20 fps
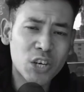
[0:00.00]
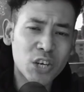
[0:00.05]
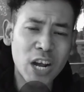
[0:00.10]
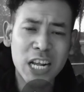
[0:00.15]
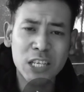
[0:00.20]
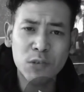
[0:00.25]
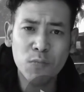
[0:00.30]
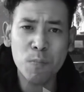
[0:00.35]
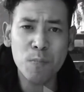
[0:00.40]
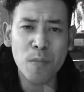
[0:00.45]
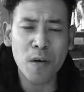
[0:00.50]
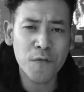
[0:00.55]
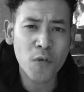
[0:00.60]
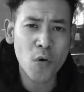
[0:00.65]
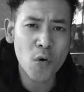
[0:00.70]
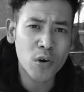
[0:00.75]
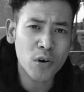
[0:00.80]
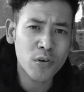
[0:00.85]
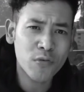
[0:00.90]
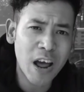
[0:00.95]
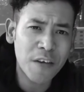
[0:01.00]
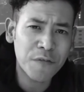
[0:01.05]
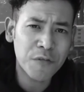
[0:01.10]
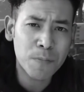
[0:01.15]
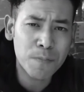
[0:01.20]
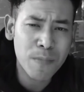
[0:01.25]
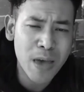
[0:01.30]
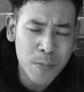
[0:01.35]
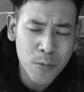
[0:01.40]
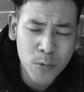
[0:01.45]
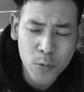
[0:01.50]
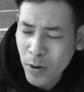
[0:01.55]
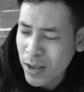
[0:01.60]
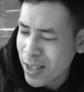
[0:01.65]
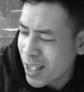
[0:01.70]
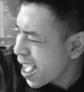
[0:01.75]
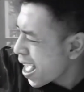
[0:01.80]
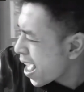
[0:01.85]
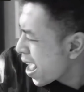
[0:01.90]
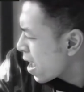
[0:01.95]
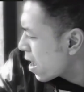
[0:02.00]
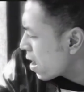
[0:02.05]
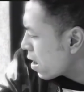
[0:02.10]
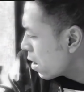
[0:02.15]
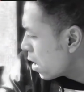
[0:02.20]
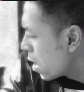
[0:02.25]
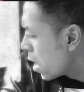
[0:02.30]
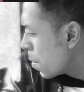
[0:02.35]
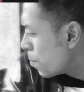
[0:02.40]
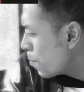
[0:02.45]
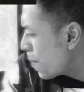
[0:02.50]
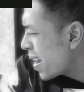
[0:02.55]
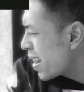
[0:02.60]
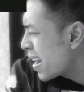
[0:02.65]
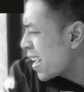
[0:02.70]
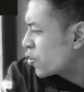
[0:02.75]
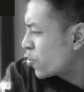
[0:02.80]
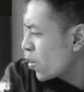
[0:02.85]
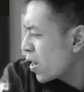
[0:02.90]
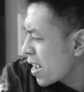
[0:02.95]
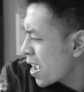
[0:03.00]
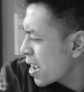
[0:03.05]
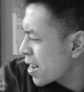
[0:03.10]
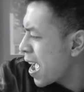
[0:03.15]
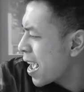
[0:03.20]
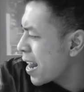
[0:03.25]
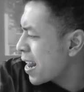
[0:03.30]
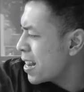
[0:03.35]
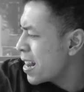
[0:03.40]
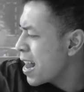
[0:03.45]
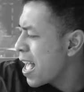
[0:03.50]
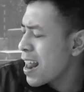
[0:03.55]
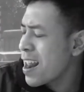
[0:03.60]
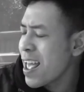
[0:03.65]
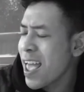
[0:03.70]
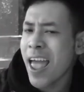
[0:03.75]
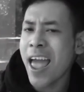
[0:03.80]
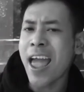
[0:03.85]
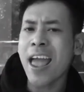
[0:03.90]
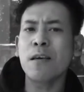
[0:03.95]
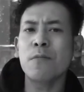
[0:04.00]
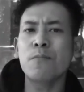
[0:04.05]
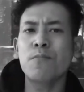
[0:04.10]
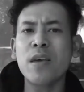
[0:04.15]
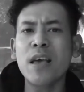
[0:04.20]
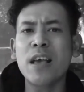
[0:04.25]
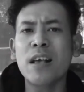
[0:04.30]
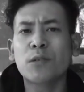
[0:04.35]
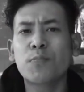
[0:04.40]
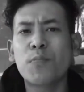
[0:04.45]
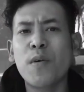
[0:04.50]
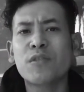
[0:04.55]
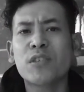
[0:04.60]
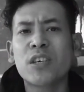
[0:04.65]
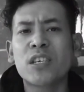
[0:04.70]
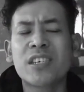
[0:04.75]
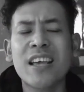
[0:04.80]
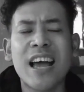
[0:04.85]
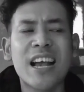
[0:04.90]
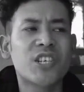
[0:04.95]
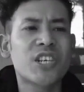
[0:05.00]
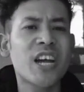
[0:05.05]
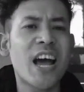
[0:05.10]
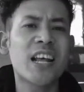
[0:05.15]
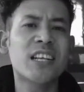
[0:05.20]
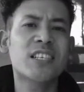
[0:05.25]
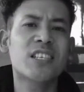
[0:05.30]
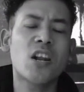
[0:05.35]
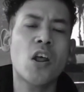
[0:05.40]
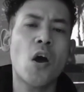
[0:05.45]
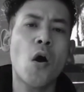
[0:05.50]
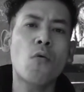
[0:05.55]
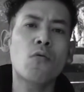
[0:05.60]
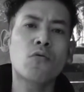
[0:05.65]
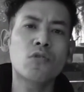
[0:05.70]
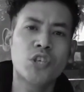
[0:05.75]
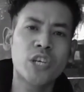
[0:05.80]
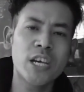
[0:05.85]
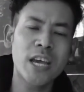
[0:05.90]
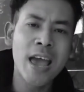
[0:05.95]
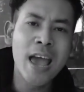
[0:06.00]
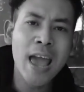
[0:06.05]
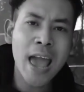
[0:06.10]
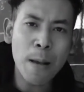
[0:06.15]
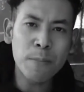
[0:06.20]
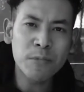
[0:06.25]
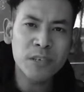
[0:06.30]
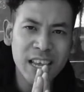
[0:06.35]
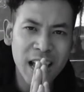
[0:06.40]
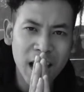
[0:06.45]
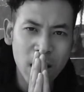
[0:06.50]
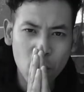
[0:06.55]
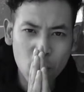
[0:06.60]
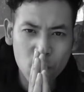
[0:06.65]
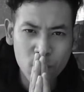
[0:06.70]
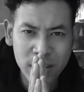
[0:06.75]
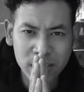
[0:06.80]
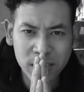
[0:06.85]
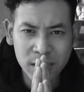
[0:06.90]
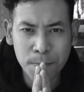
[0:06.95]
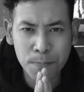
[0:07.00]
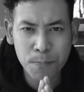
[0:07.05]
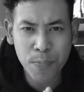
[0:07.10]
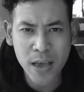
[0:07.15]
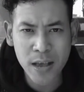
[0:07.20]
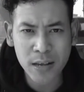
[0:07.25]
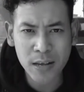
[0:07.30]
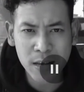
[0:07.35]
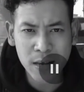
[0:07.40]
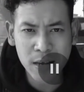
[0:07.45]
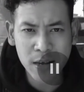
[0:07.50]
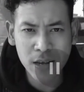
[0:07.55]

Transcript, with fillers: Shots with my photographic memory. Hey, man, like Drake, I got a lot of enemies. Beef aside, shout out to the OG M Silo. Rest in peace.